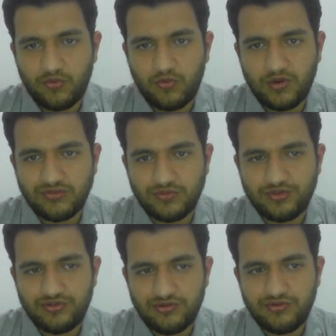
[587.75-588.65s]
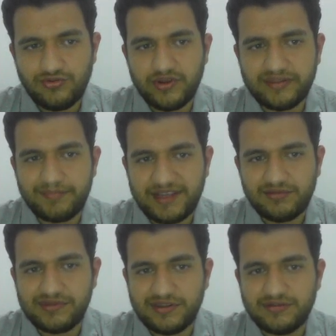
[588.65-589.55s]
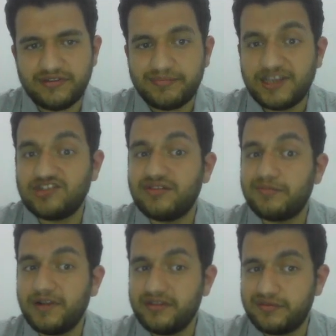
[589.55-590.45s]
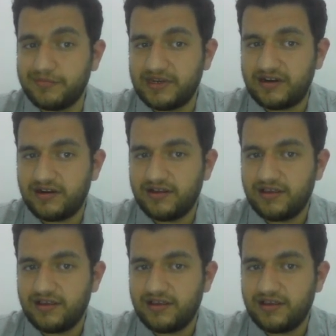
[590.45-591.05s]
What would you expect to see on this patient's blood smear?